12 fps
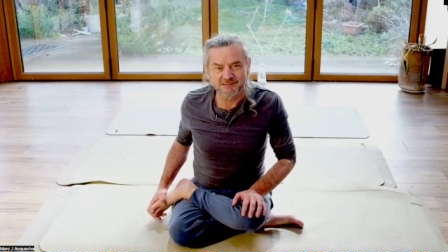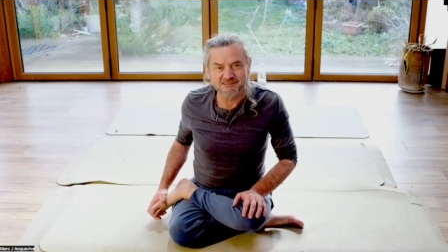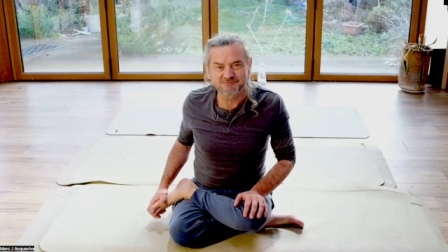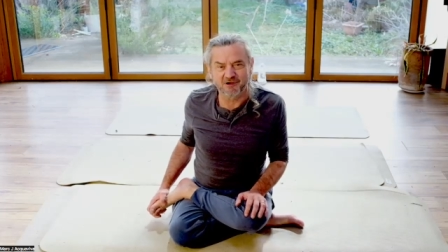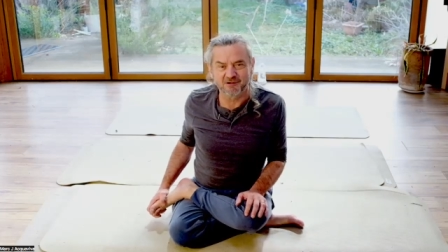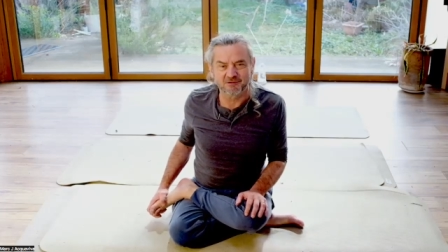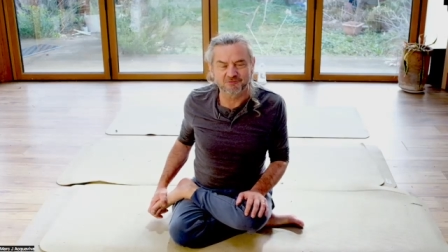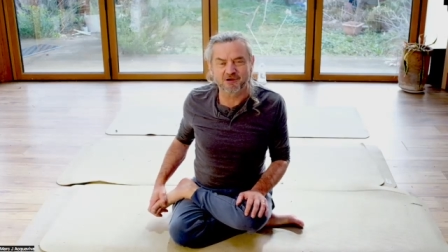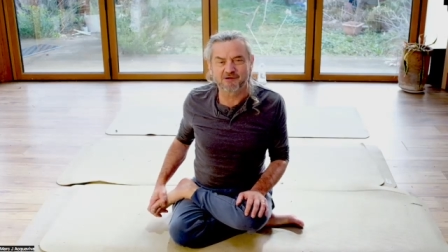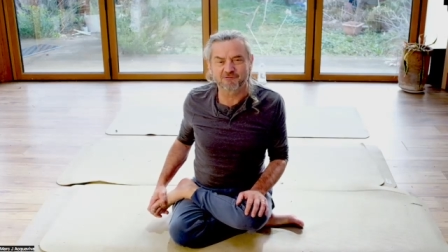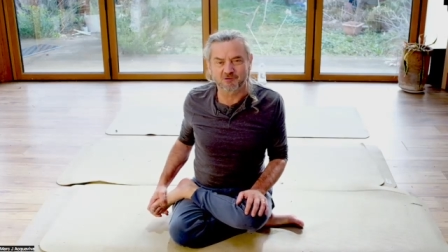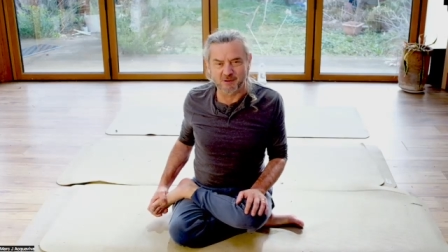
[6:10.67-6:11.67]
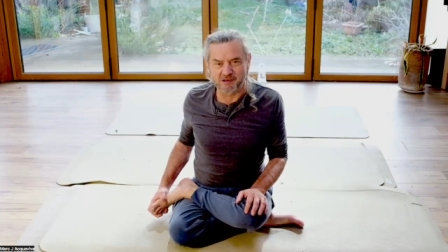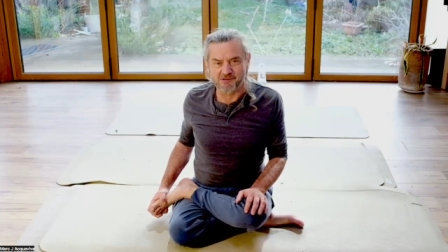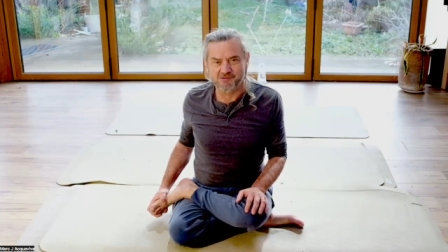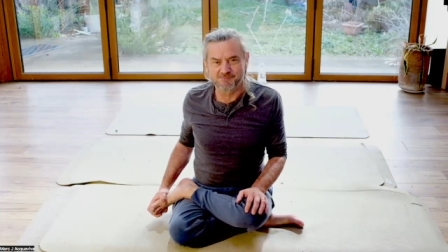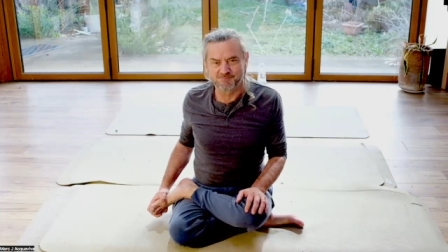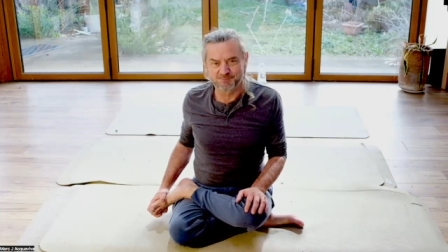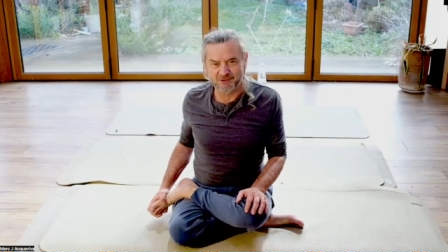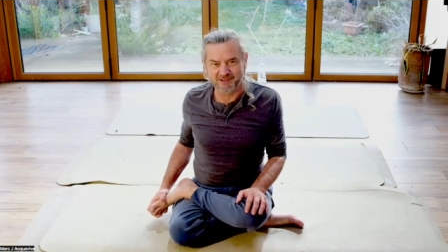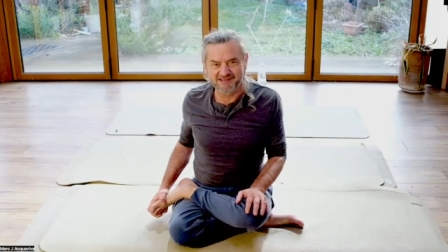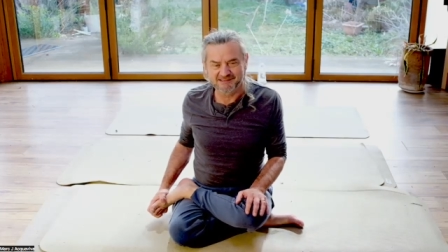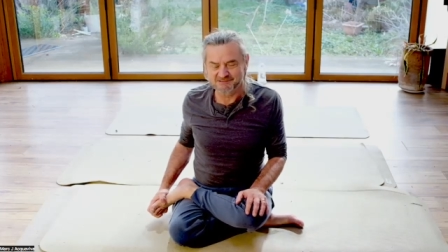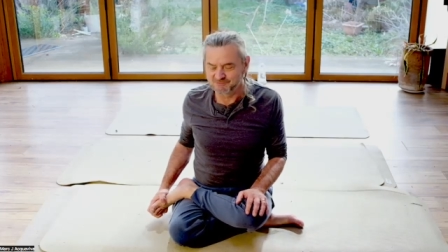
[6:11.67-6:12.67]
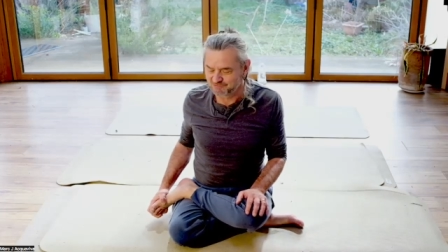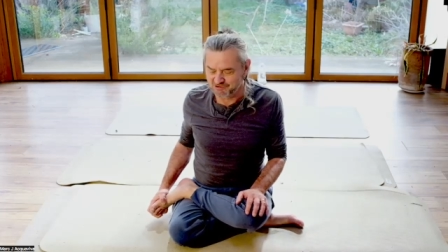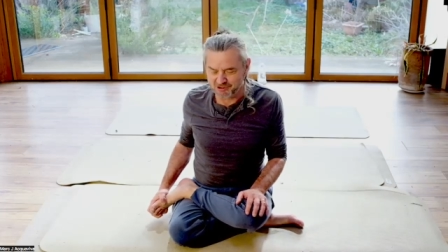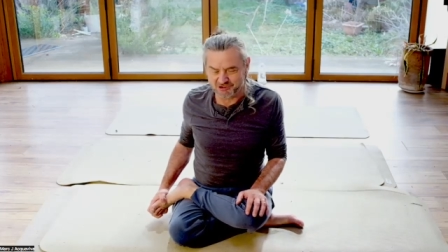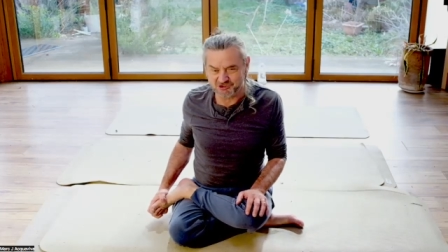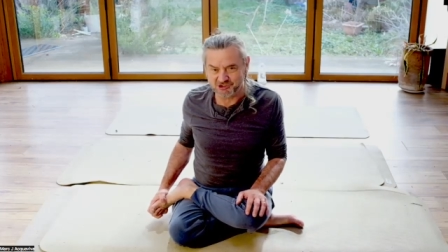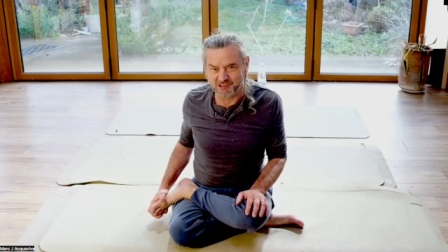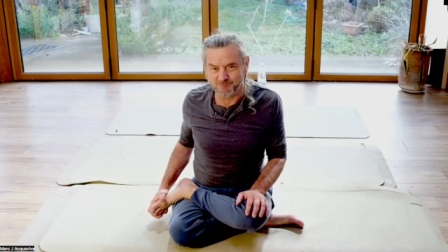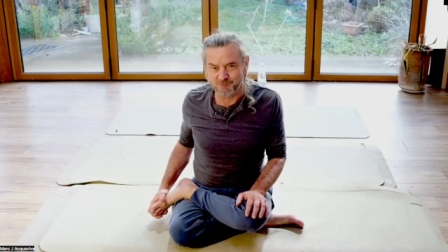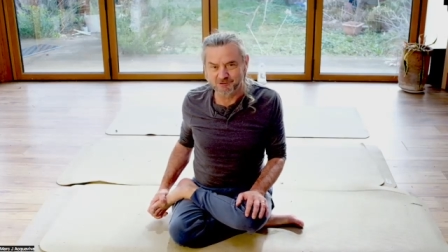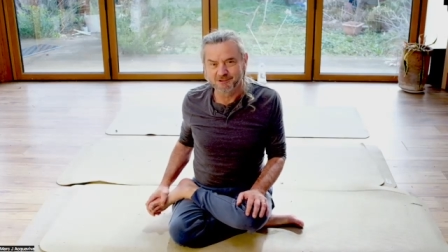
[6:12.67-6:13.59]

It's five, five or a month. Okay, dirt cheap,